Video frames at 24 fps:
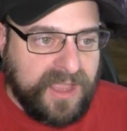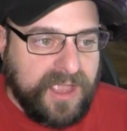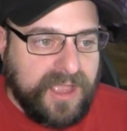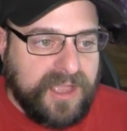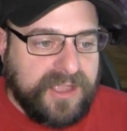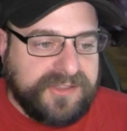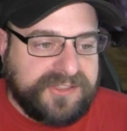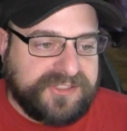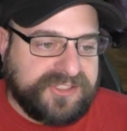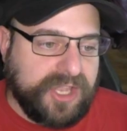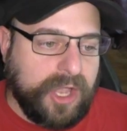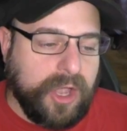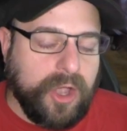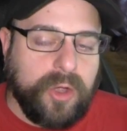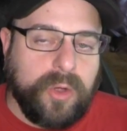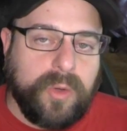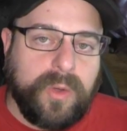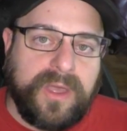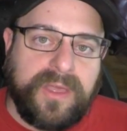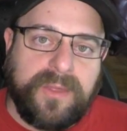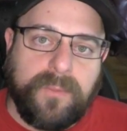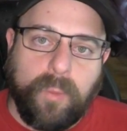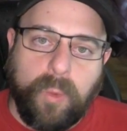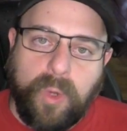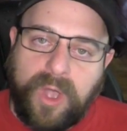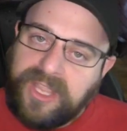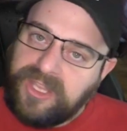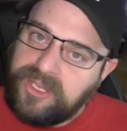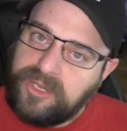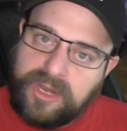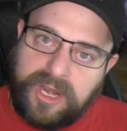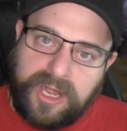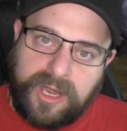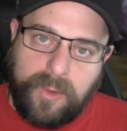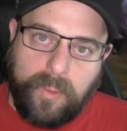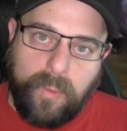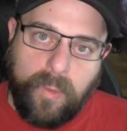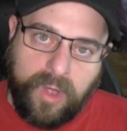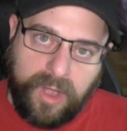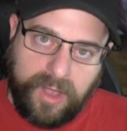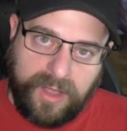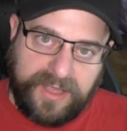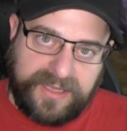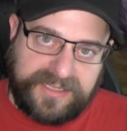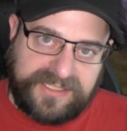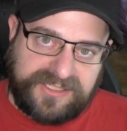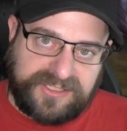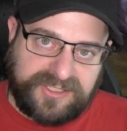So what you're going to
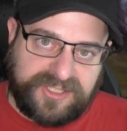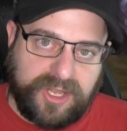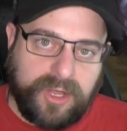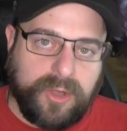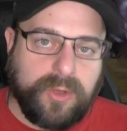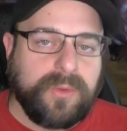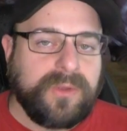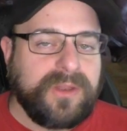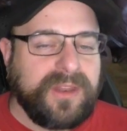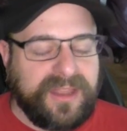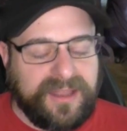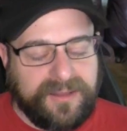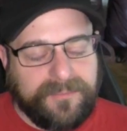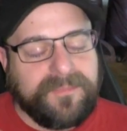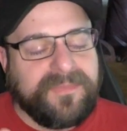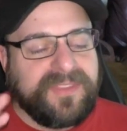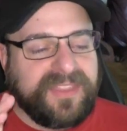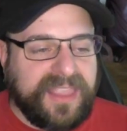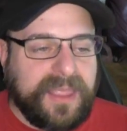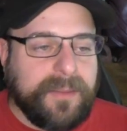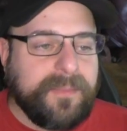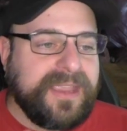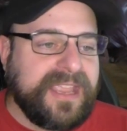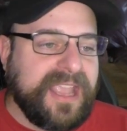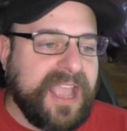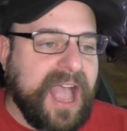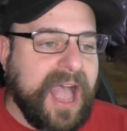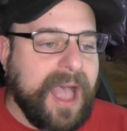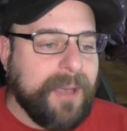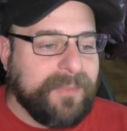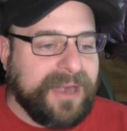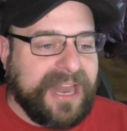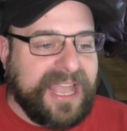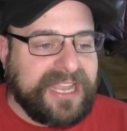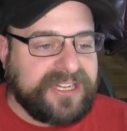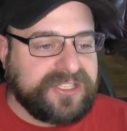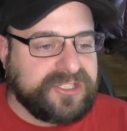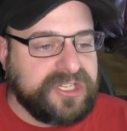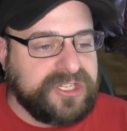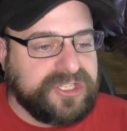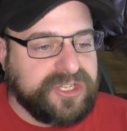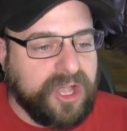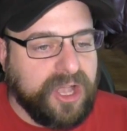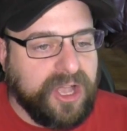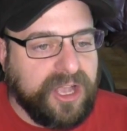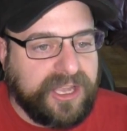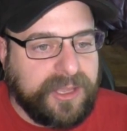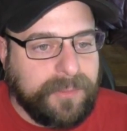want, I'm going to actually
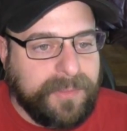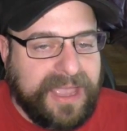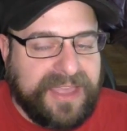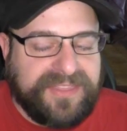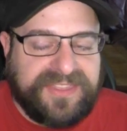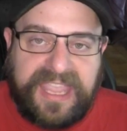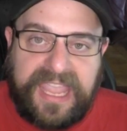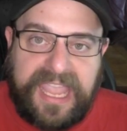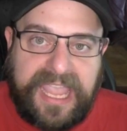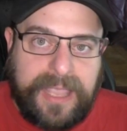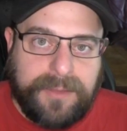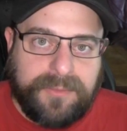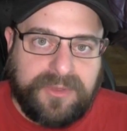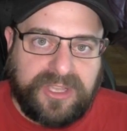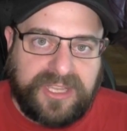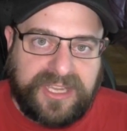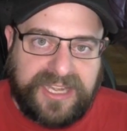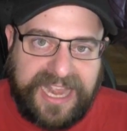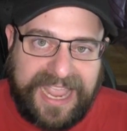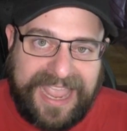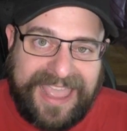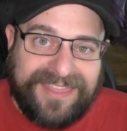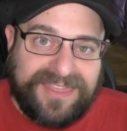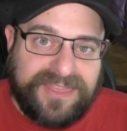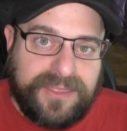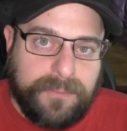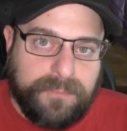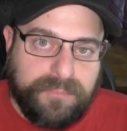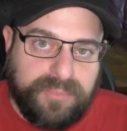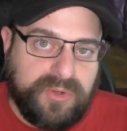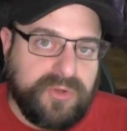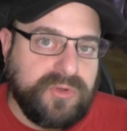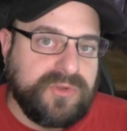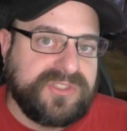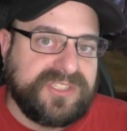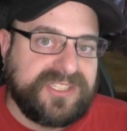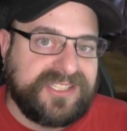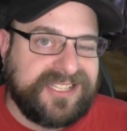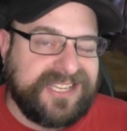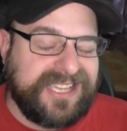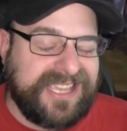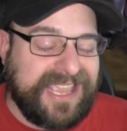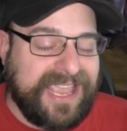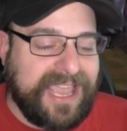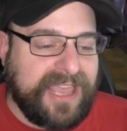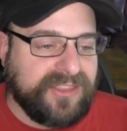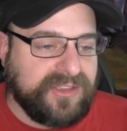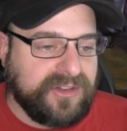talk about the amulet and the boots
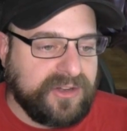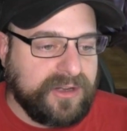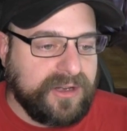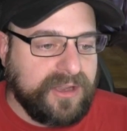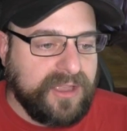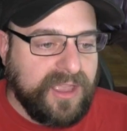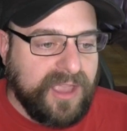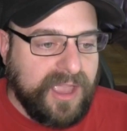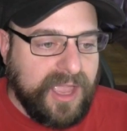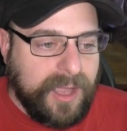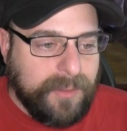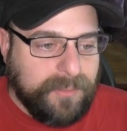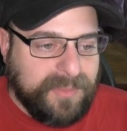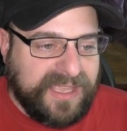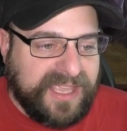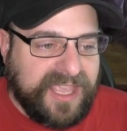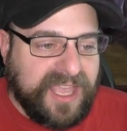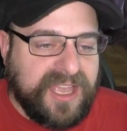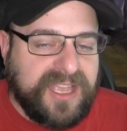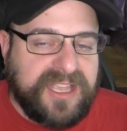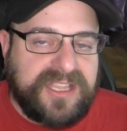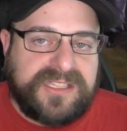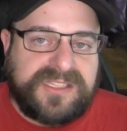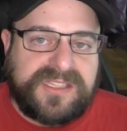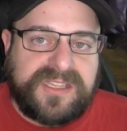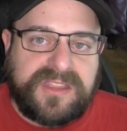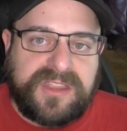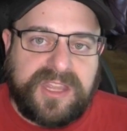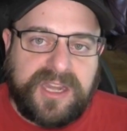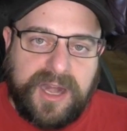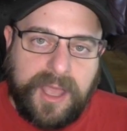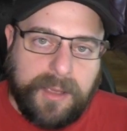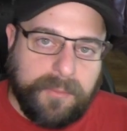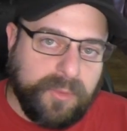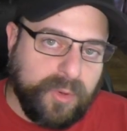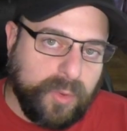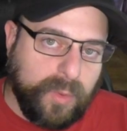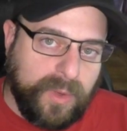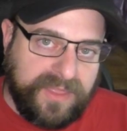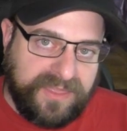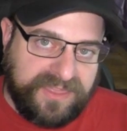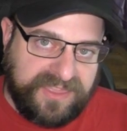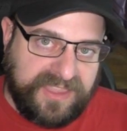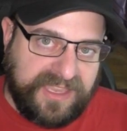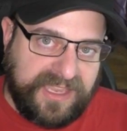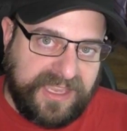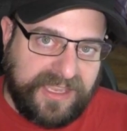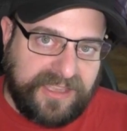together. Because
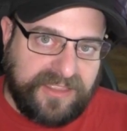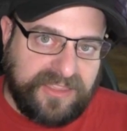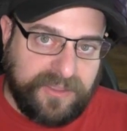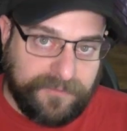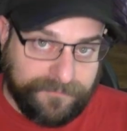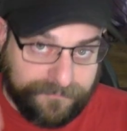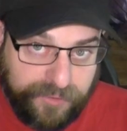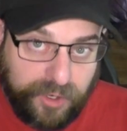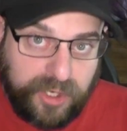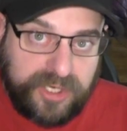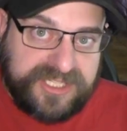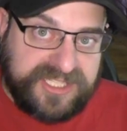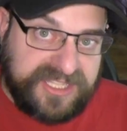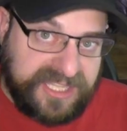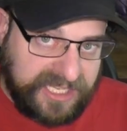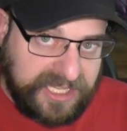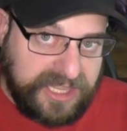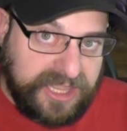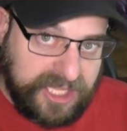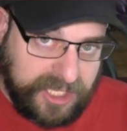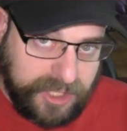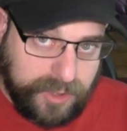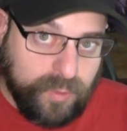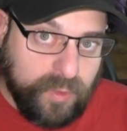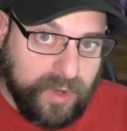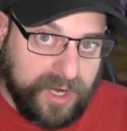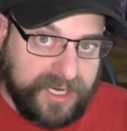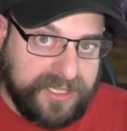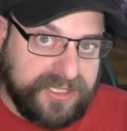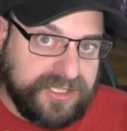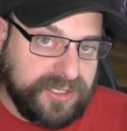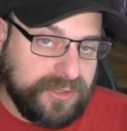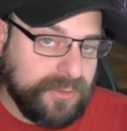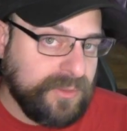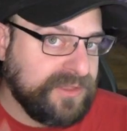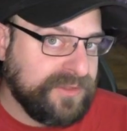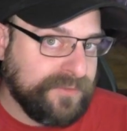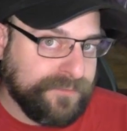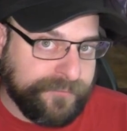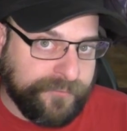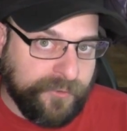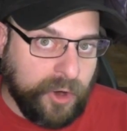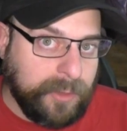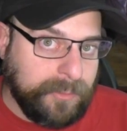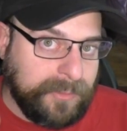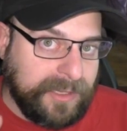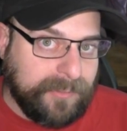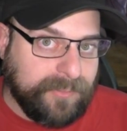the first thing that you want to do with a
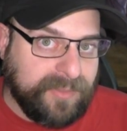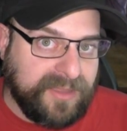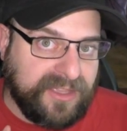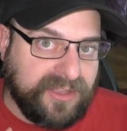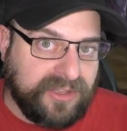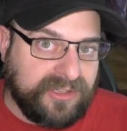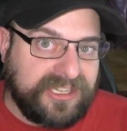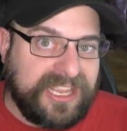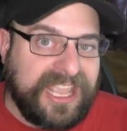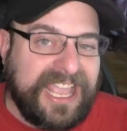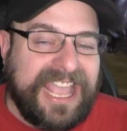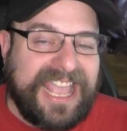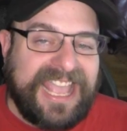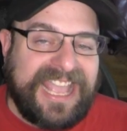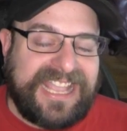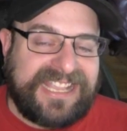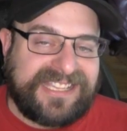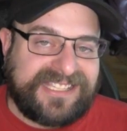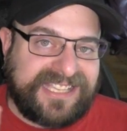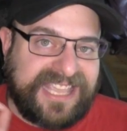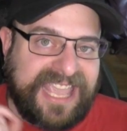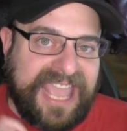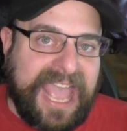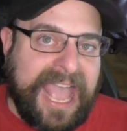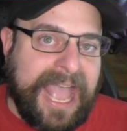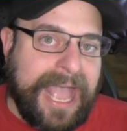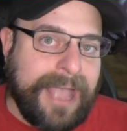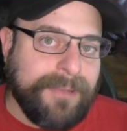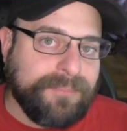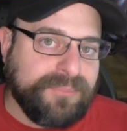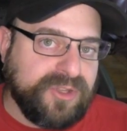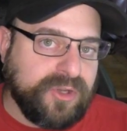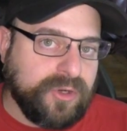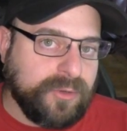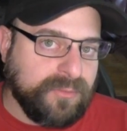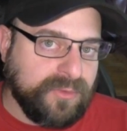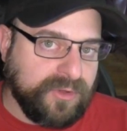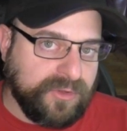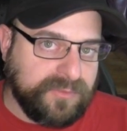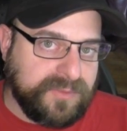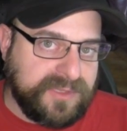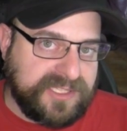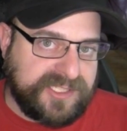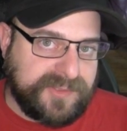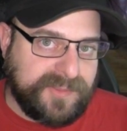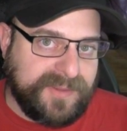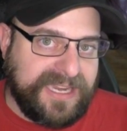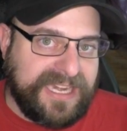farming build is cap your movement
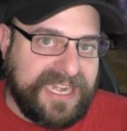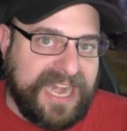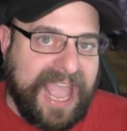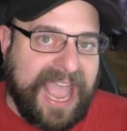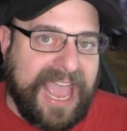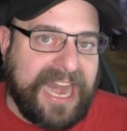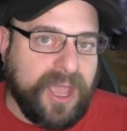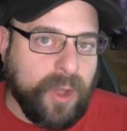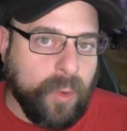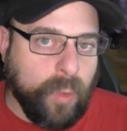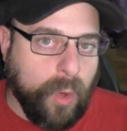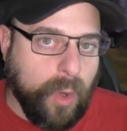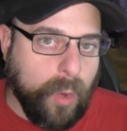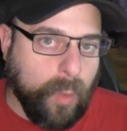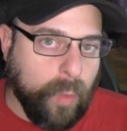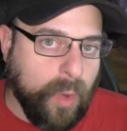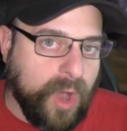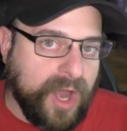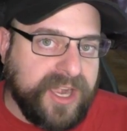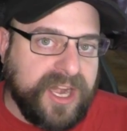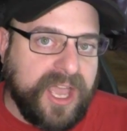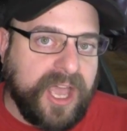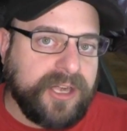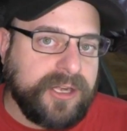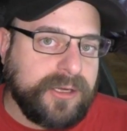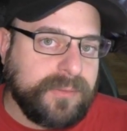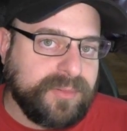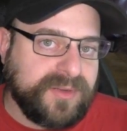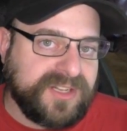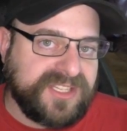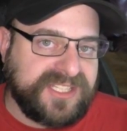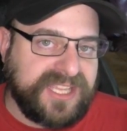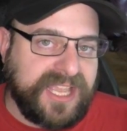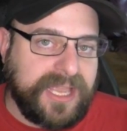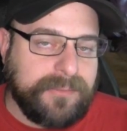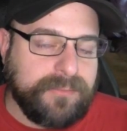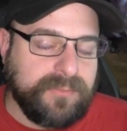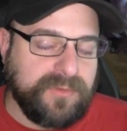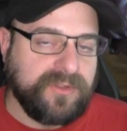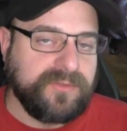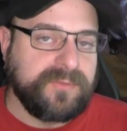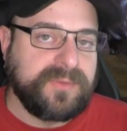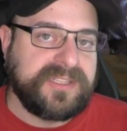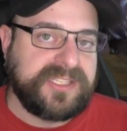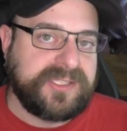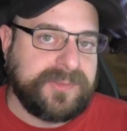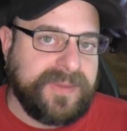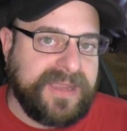speed at a 100%
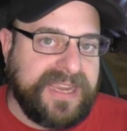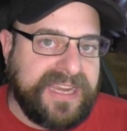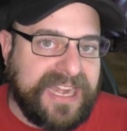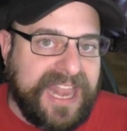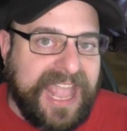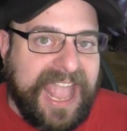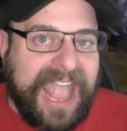movement speed